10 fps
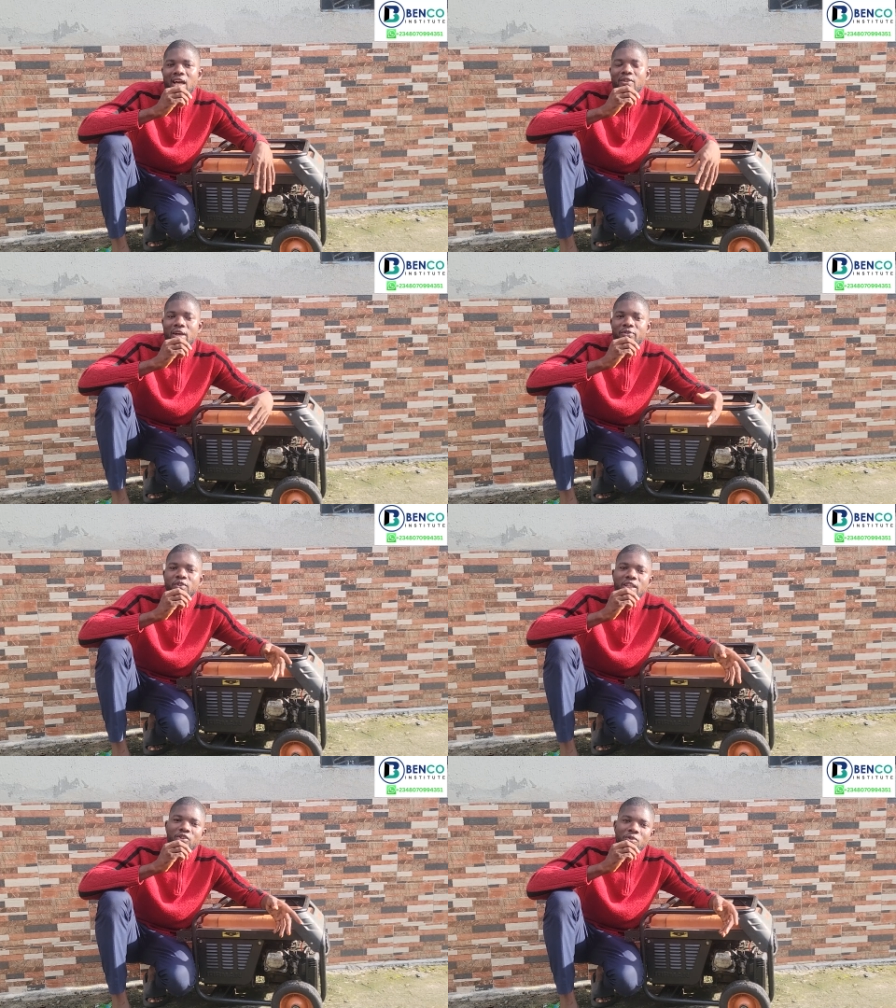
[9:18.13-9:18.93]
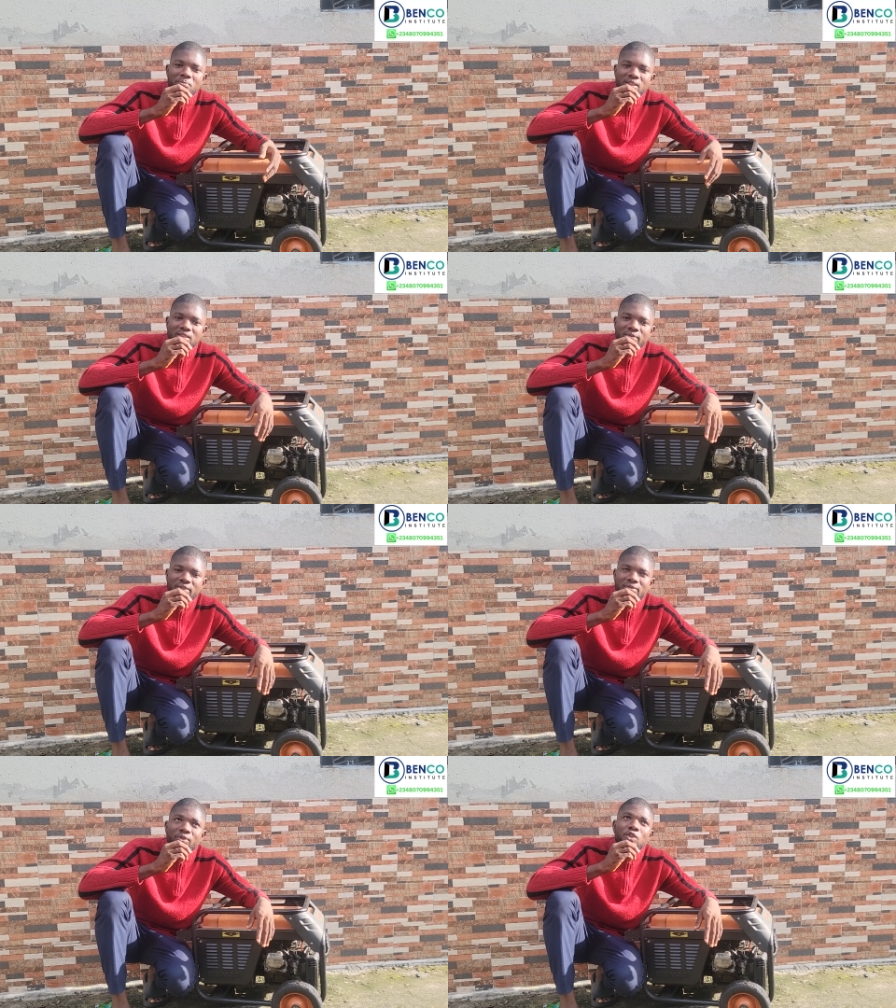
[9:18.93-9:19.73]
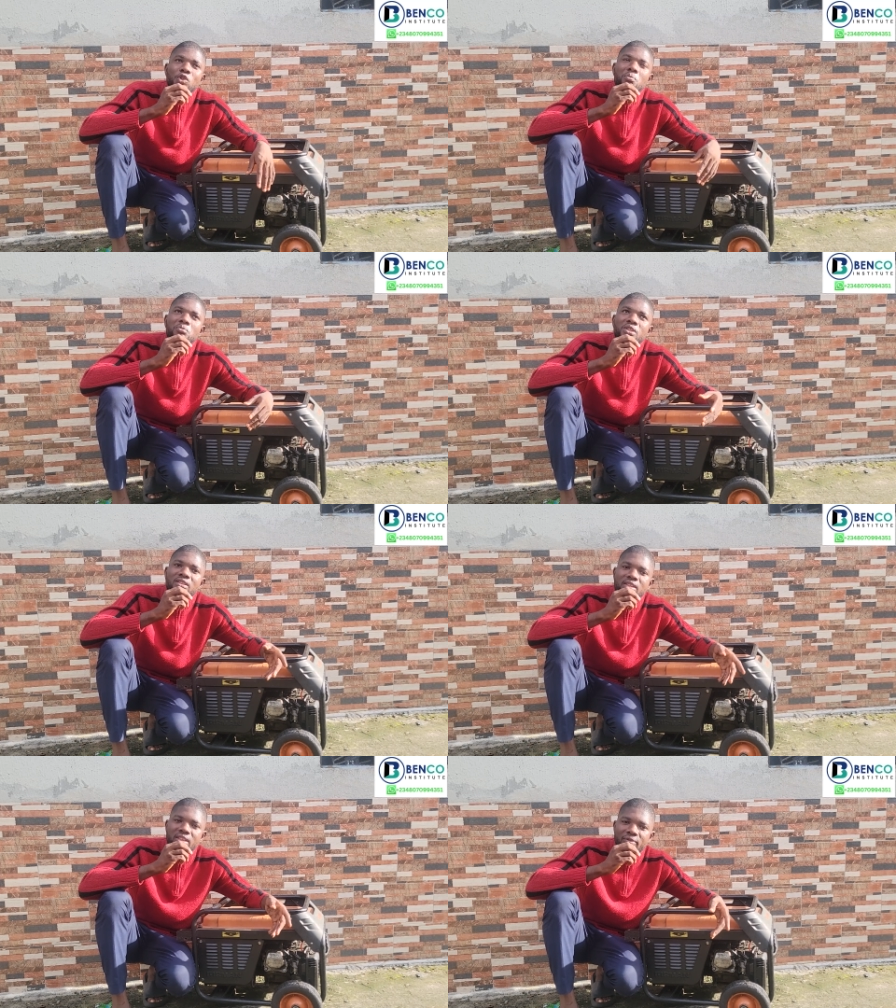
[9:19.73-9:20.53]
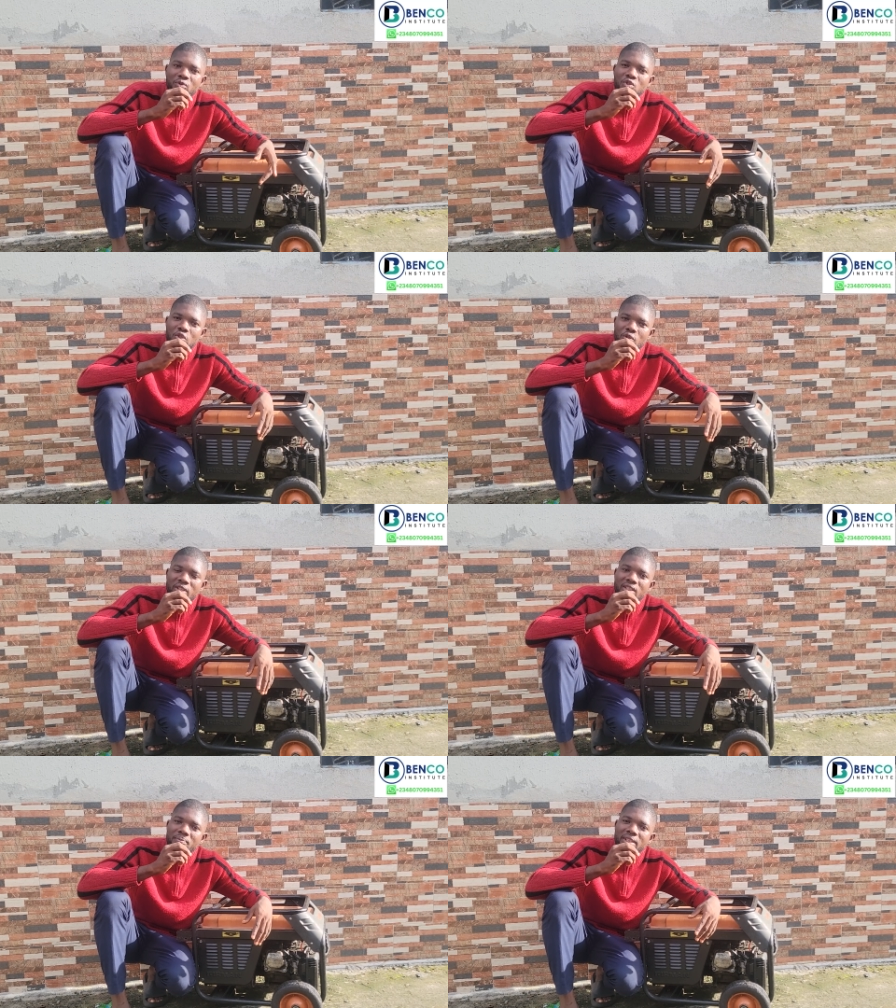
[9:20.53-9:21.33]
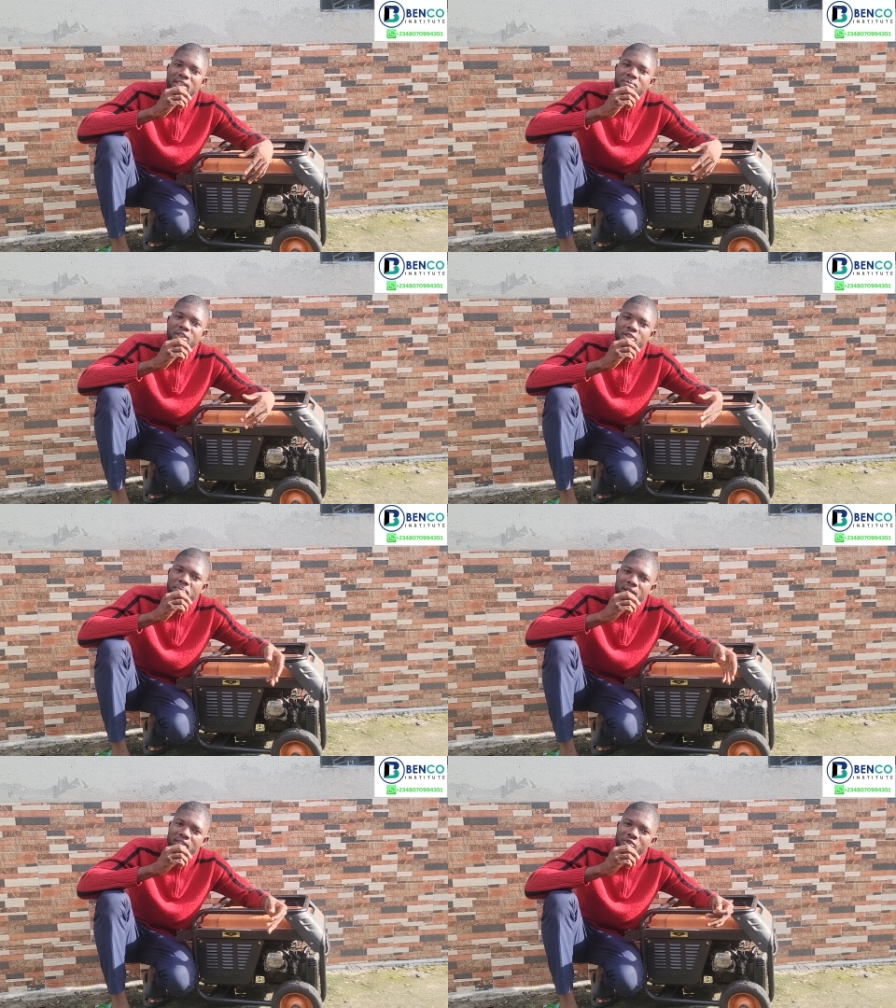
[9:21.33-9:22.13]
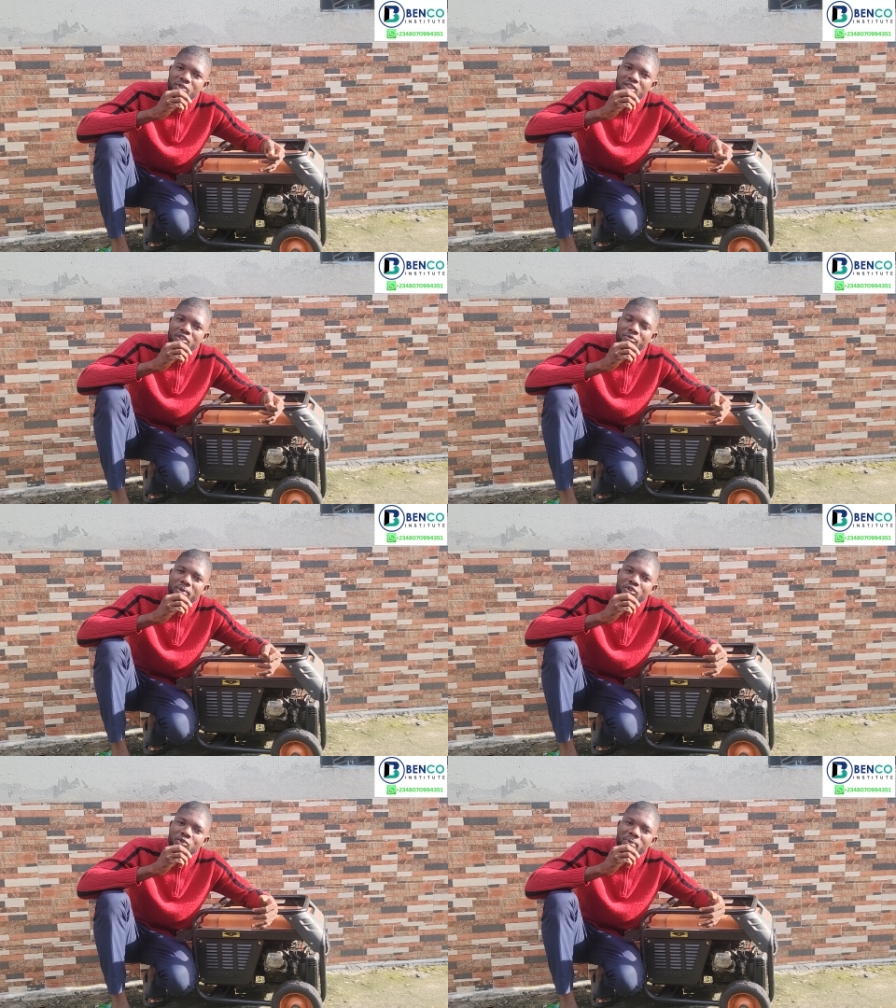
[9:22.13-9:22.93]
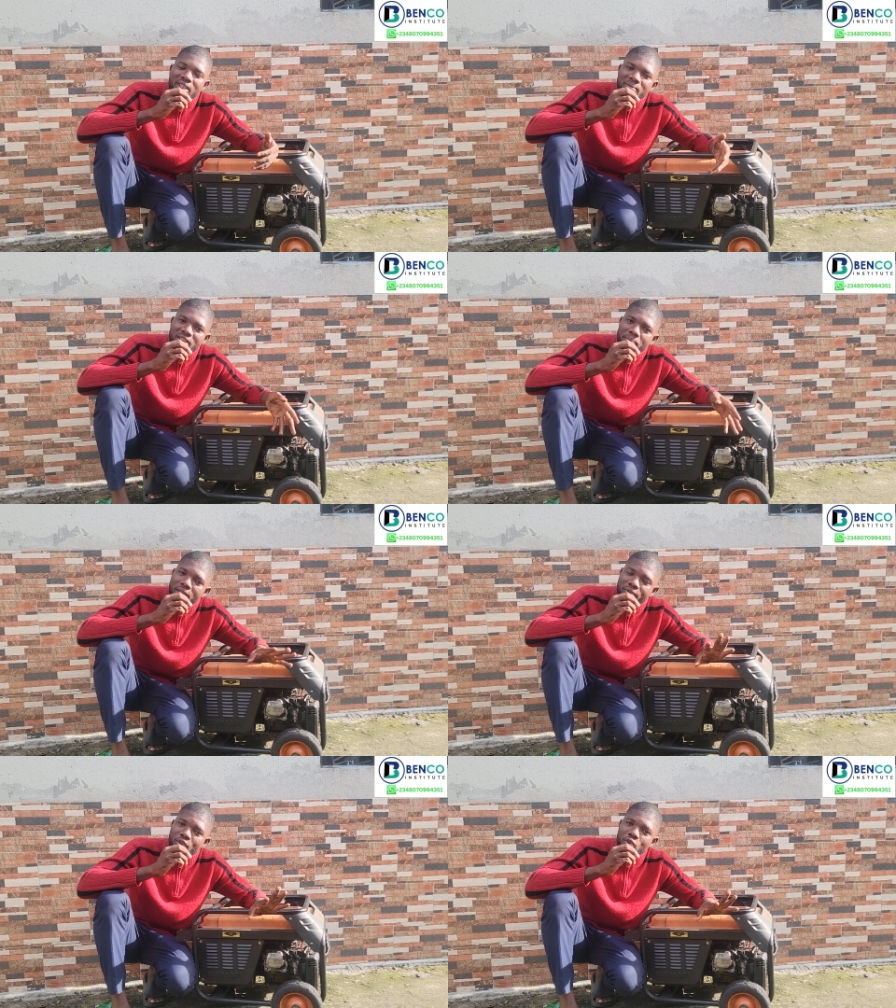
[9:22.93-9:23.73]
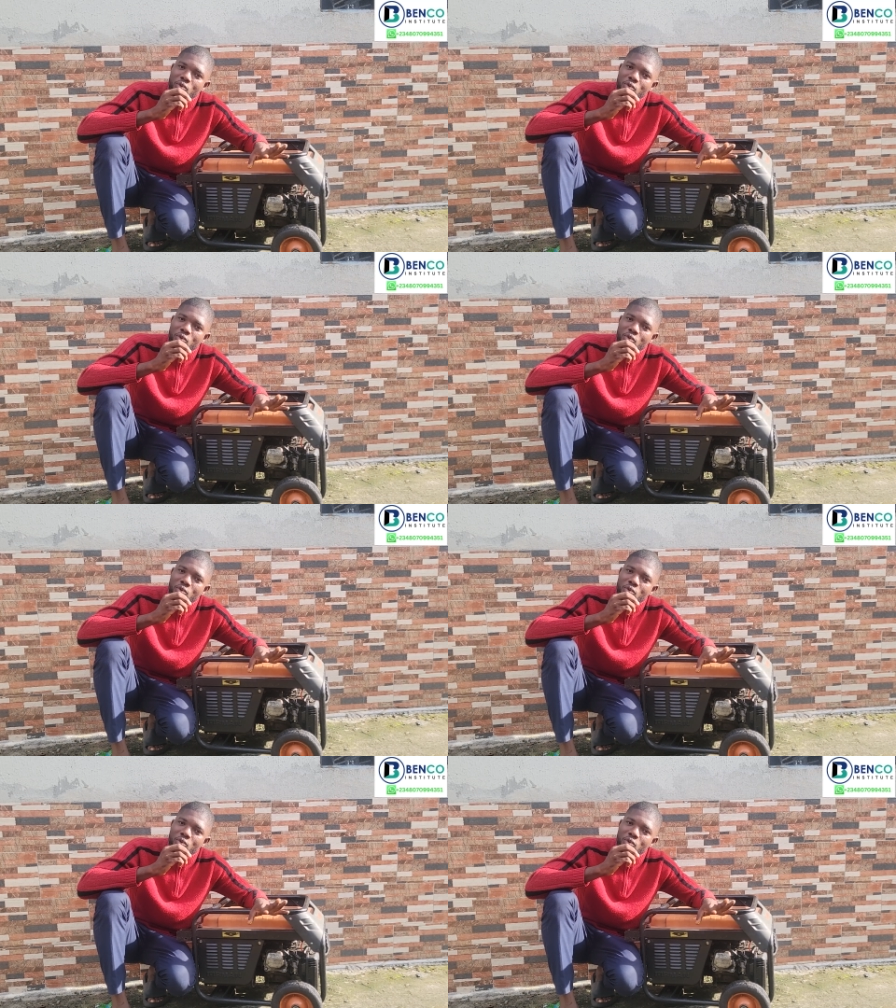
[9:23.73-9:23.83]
I have tried all means. For some reason, even though it became cheaper, usage of petrol became cheaper for